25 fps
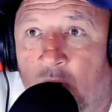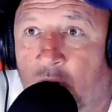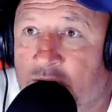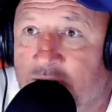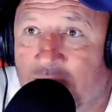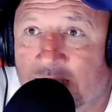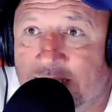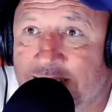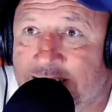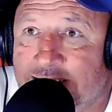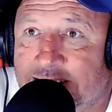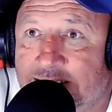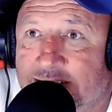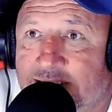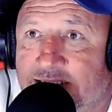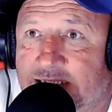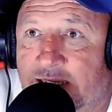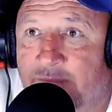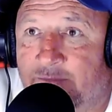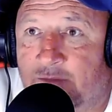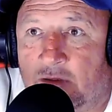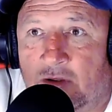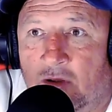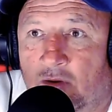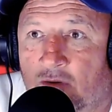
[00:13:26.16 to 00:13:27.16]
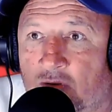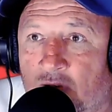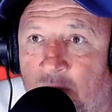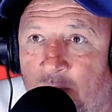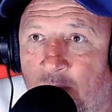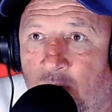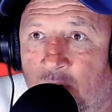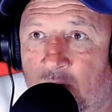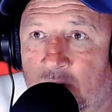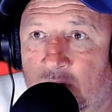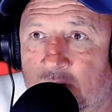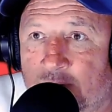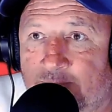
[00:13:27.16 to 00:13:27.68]
go all night, seven o'clock in the
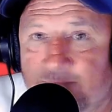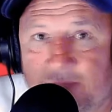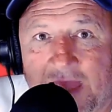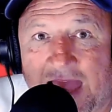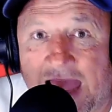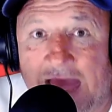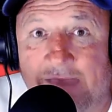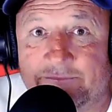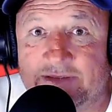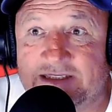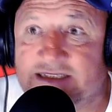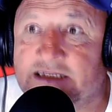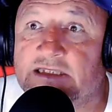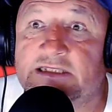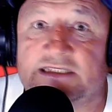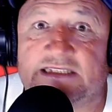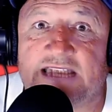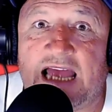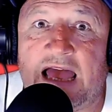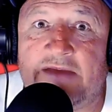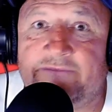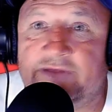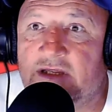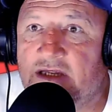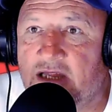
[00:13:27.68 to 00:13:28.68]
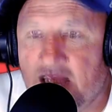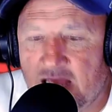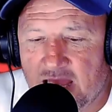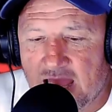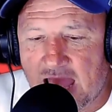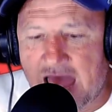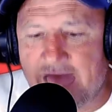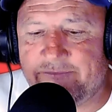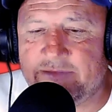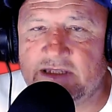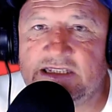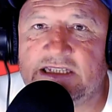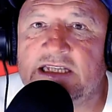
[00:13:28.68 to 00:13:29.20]
morning, heaven till seven,
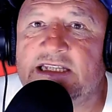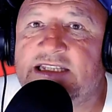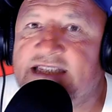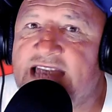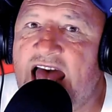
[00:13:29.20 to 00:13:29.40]
heaven till